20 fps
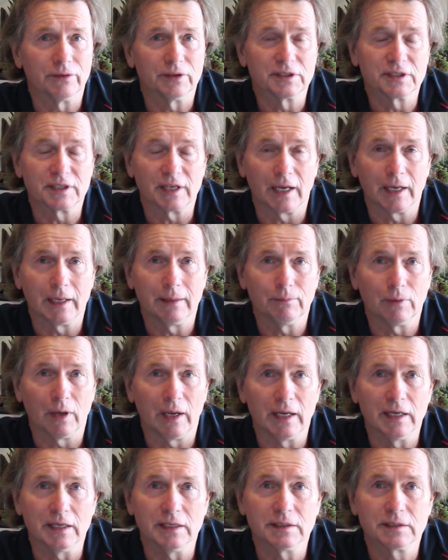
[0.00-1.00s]
the same
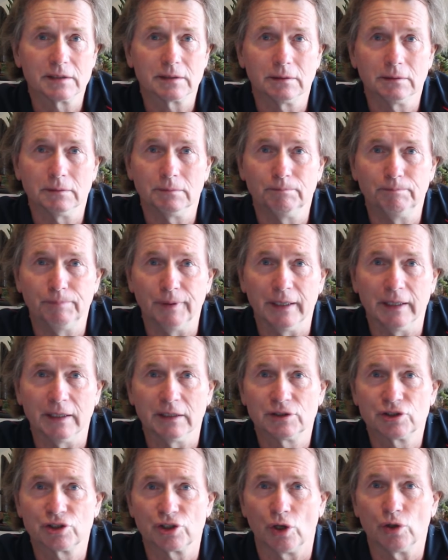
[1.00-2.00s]
as
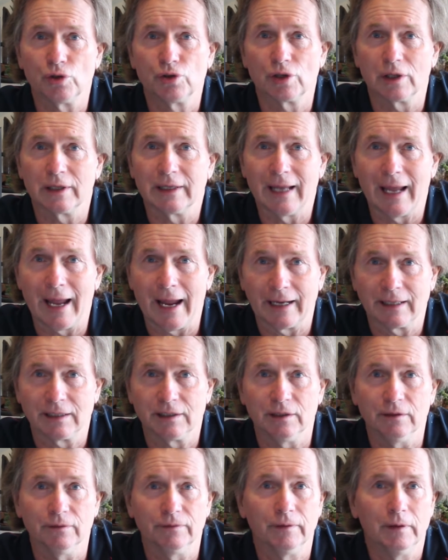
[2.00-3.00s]
being socially
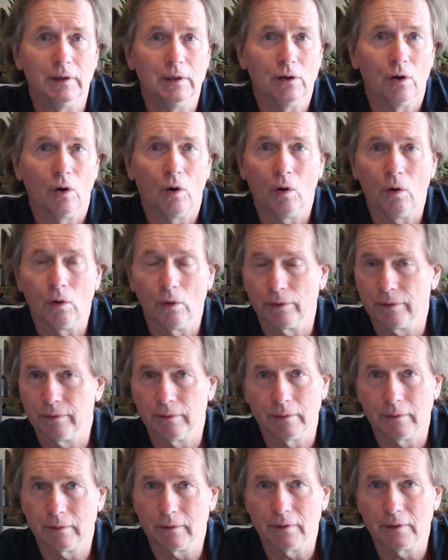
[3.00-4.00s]
active
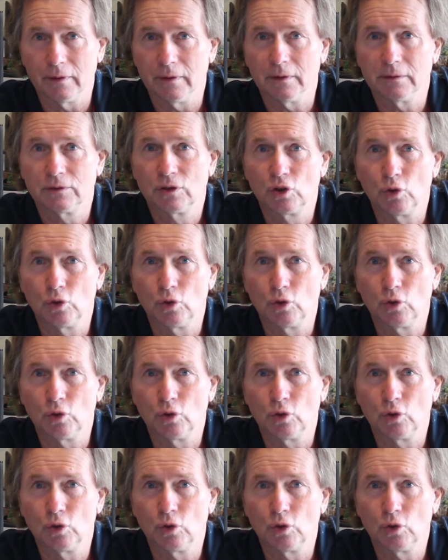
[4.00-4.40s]
on uh,